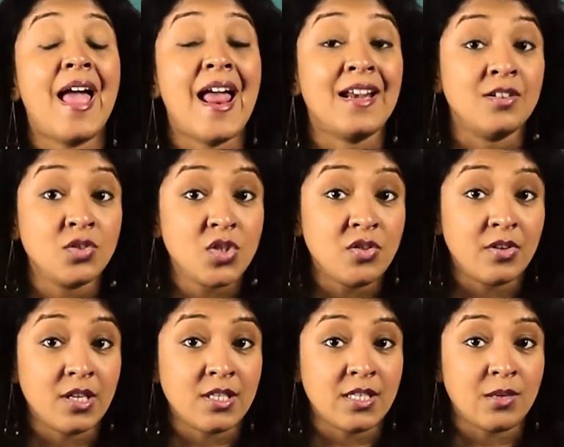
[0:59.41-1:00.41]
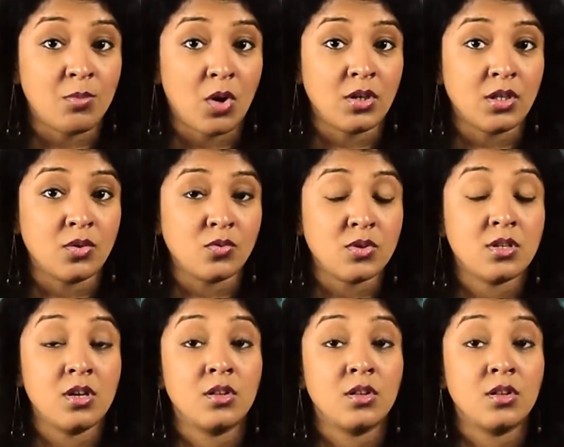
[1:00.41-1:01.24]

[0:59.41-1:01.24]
energy releasing molecules.